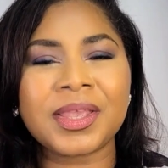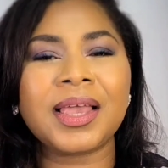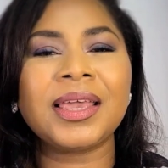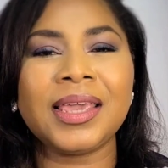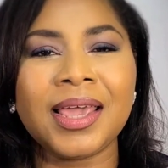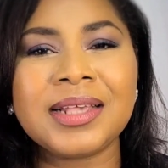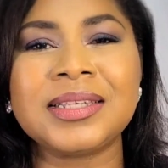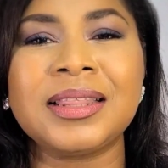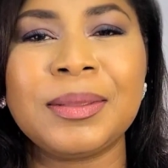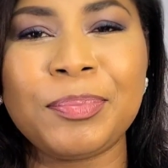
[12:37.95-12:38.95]
Here's
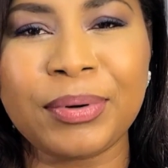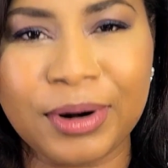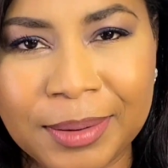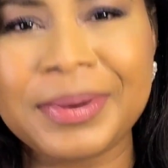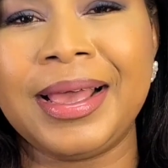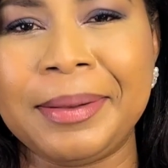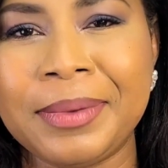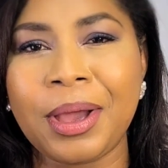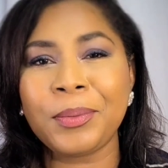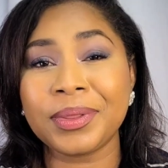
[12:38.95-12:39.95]
the problem
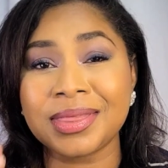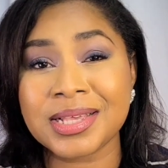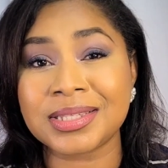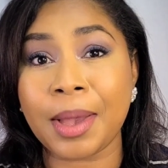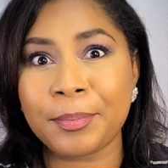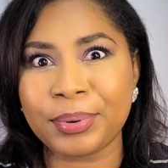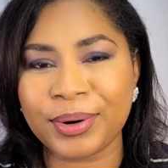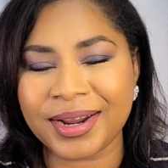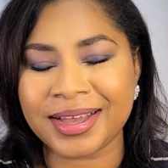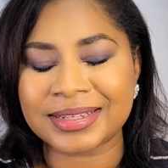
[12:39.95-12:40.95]
with this
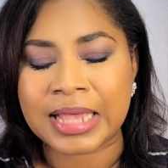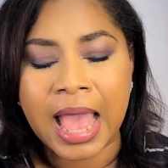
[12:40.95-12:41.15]
product.